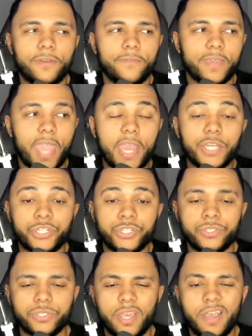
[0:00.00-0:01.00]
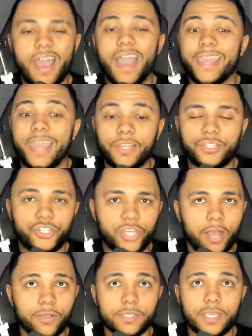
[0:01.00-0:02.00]
of occasions against
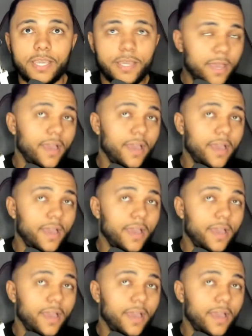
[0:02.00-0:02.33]
Chelsea,